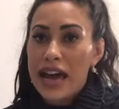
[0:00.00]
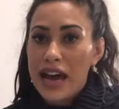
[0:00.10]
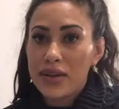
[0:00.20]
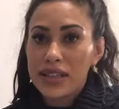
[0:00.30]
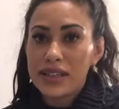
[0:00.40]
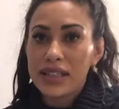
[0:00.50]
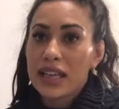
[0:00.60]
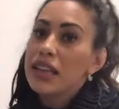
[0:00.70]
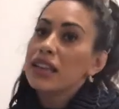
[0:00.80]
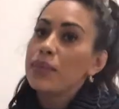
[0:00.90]
hours.
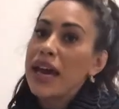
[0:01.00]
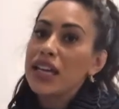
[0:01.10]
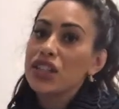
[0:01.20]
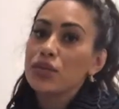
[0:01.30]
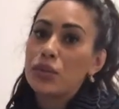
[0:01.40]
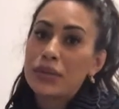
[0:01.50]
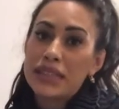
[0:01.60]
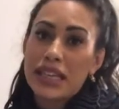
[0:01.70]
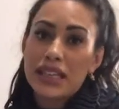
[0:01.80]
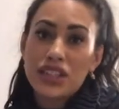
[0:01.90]
The patient will
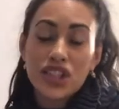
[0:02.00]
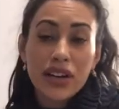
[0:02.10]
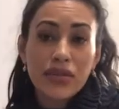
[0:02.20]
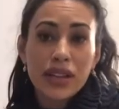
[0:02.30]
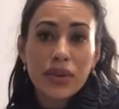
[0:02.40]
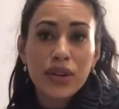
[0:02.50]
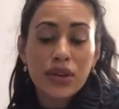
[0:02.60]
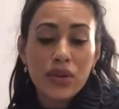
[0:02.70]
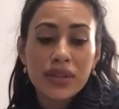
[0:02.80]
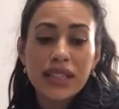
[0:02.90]
present generally with
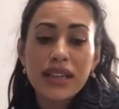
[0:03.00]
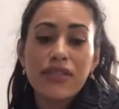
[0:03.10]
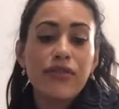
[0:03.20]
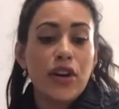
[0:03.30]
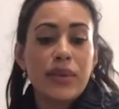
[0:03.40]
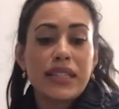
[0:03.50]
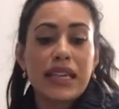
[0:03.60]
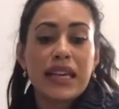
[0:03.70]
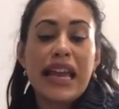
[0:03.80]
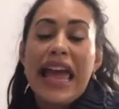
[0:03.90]
nausea,
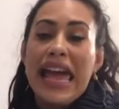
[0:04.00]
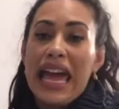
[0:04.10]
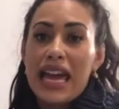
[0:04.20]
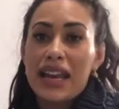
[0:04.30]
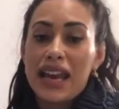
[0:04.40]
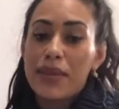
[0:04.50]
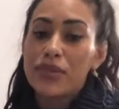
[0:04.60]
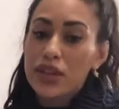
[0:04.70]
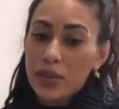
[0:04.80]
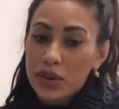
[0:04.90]
vomiting, and
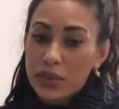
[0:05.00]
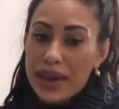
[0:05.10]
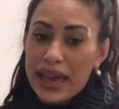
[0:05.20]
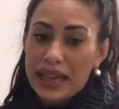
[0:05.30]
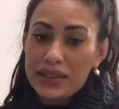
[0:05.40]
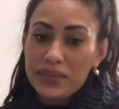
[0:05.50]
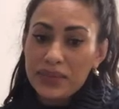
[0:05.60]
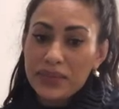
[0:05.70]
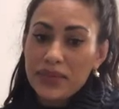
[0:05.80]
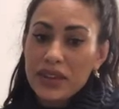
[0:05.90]
abdominal pain.
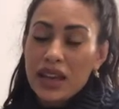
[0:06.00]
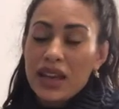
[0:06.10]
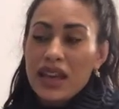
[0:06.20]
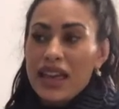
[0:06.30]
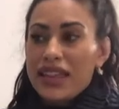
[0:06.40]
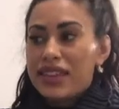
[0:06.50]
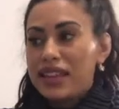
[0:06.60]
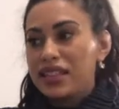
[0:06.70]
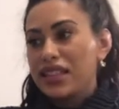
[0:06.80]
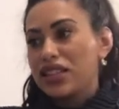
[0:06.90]

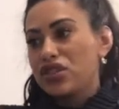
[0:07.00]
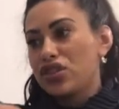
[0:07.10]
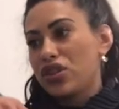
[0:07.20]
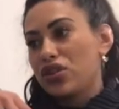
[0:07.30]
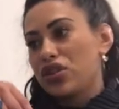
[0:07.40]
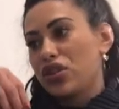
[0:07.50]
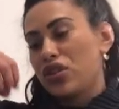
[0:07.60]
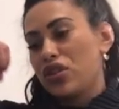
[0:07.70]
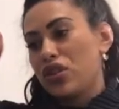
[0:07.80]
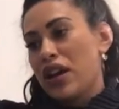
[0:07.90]
This is due
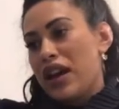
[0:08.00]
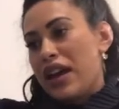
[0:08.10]
to